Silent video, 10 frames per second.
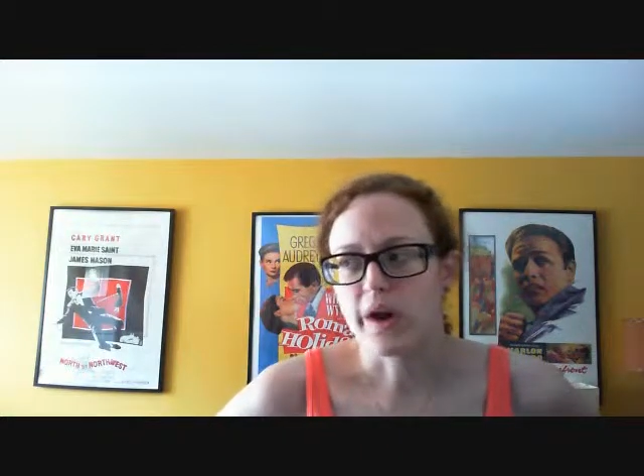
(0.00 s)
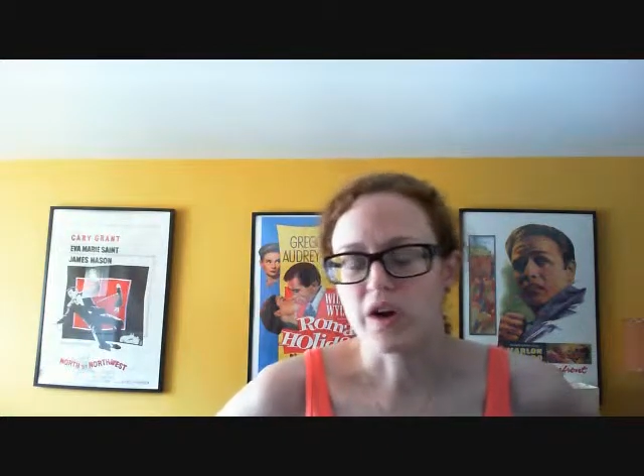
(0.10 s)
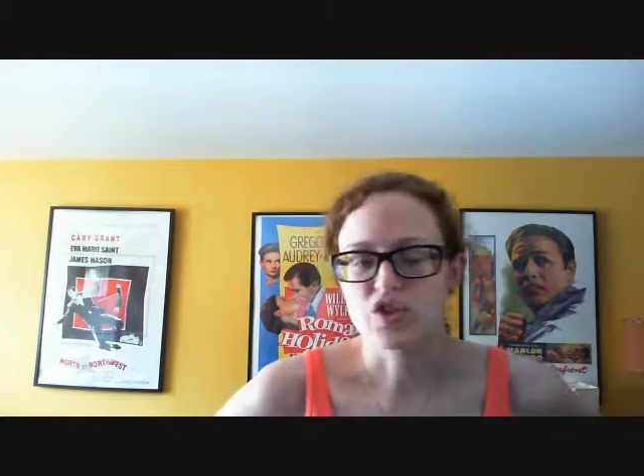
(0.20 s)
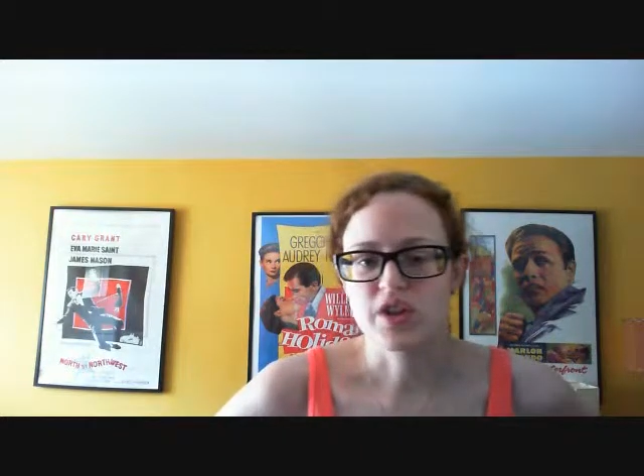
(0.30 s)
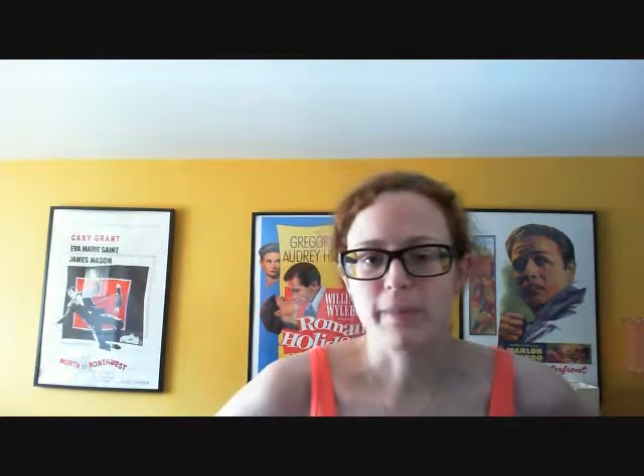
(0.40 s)

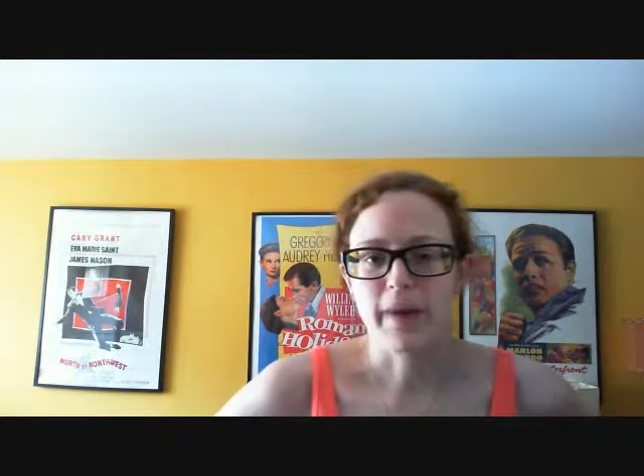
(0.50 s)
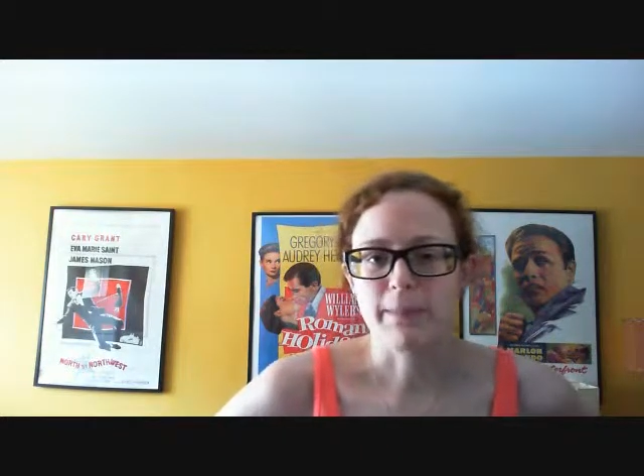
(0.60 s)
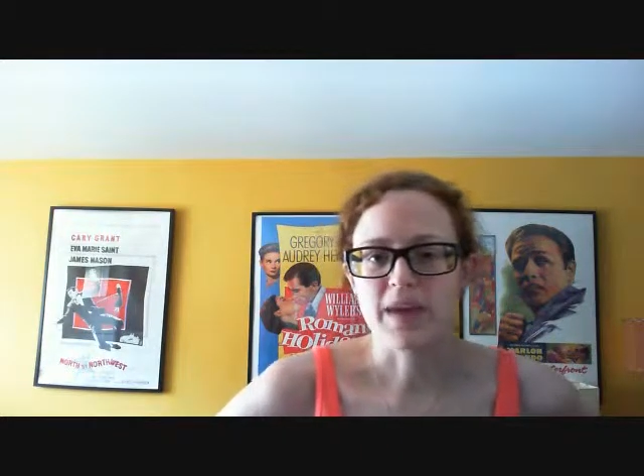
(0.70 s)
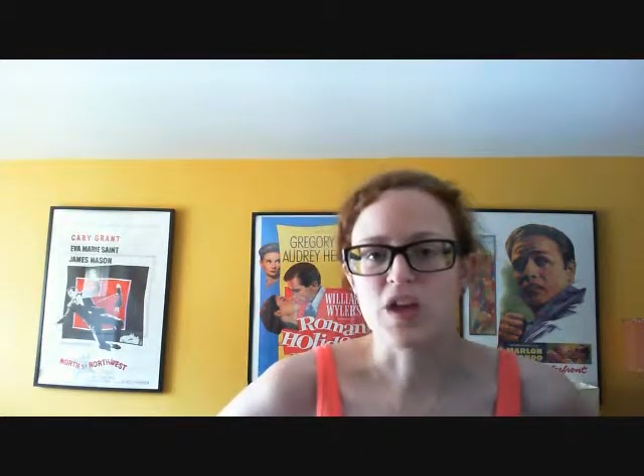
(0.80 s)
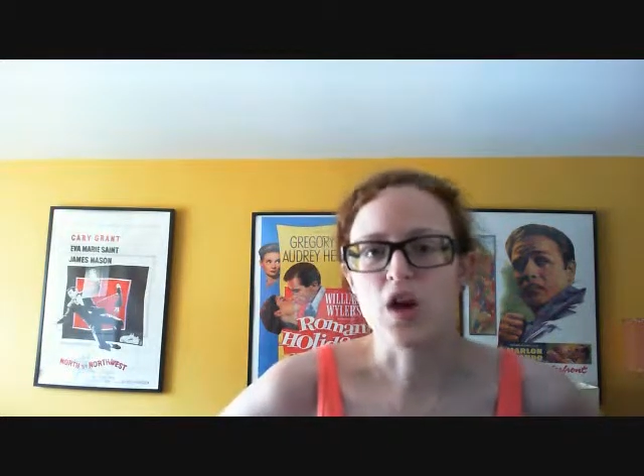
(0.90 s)
where she
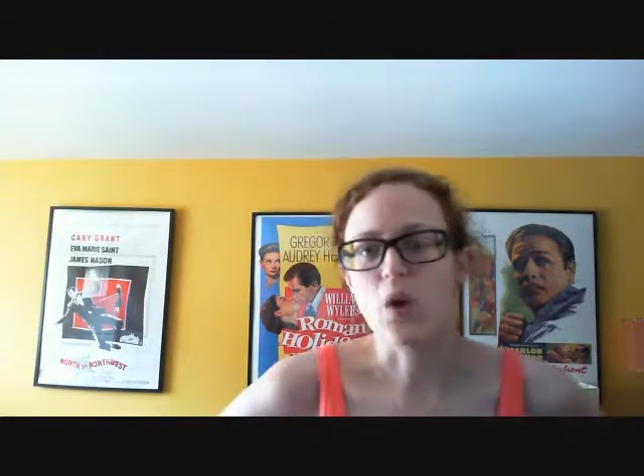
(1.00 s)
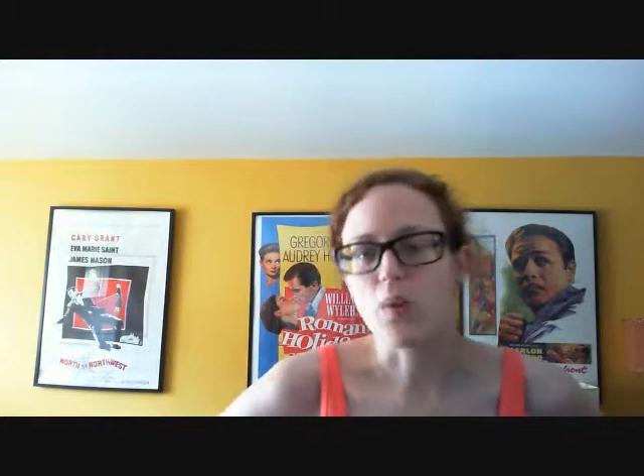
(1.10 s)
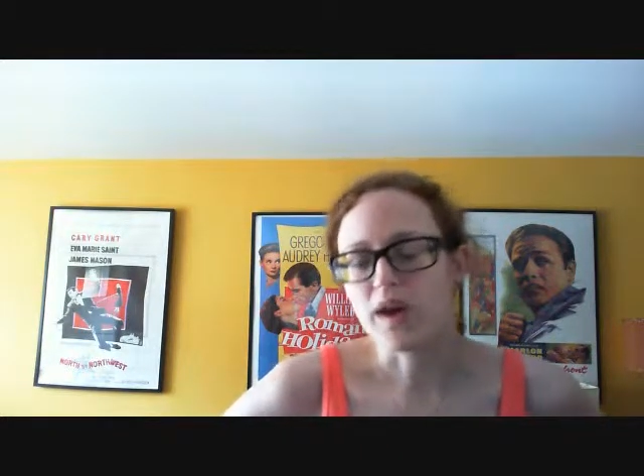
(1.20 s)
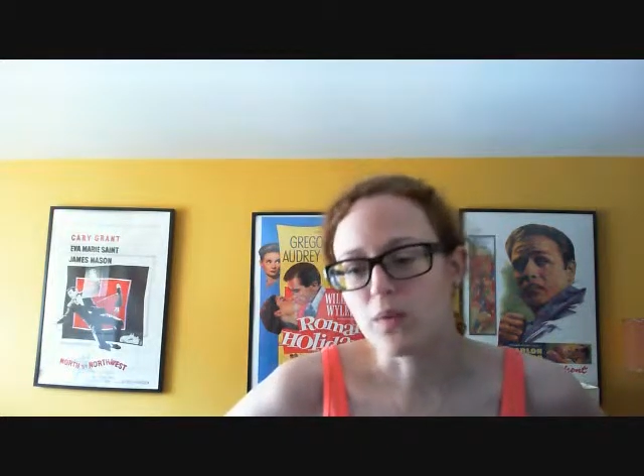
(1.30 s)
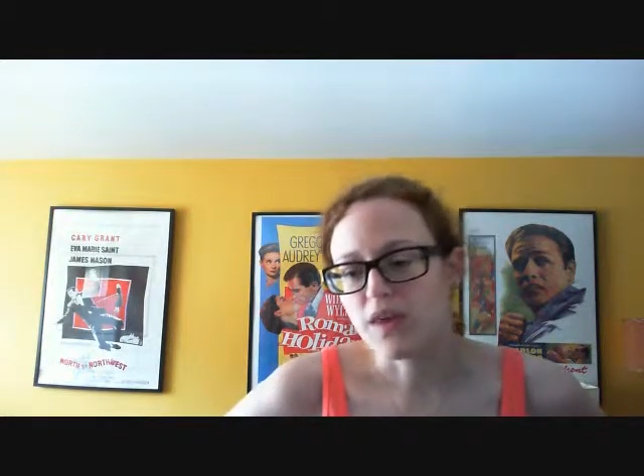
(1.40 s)
might be
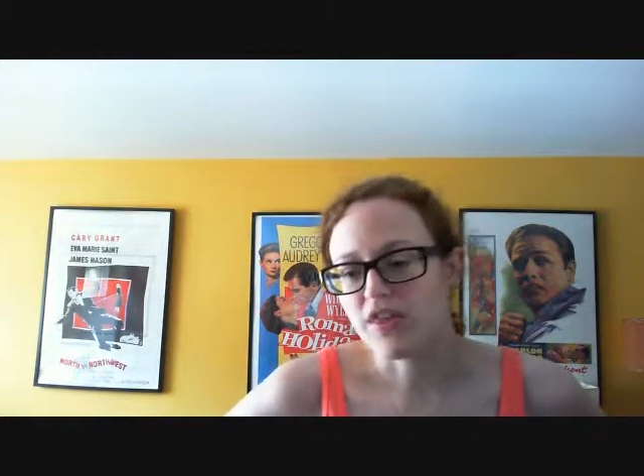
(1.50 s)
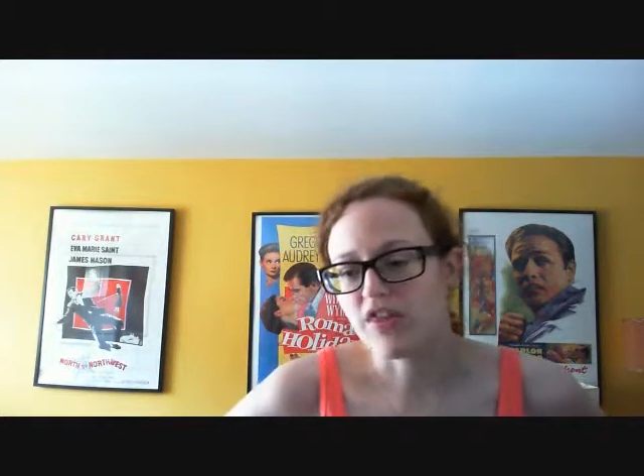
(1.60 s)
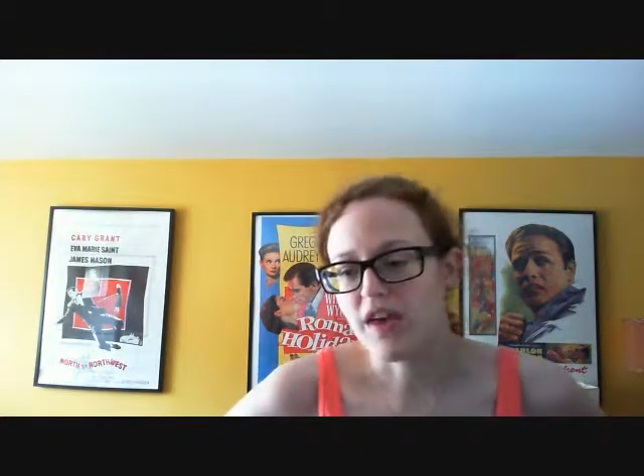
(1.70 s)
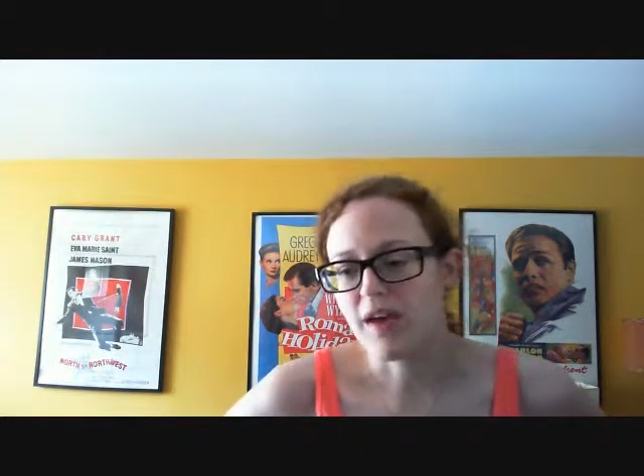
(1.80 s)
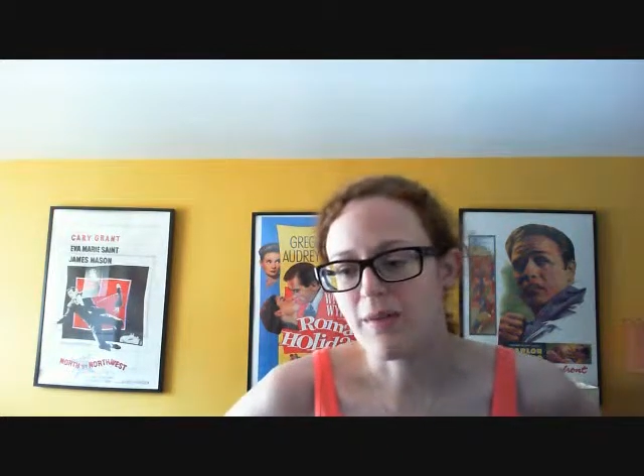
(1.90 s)
going with
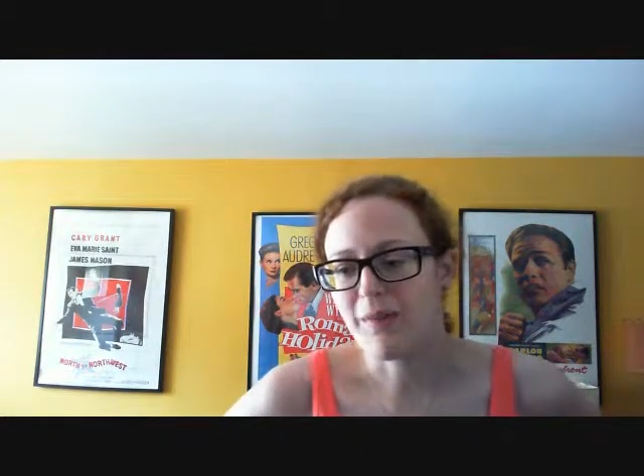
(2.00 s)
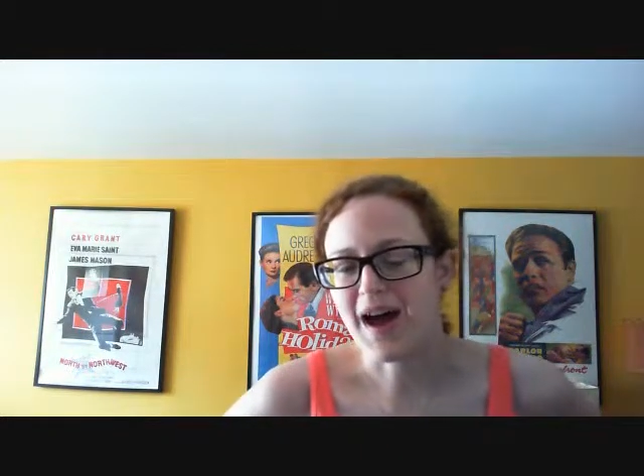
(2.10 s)
them.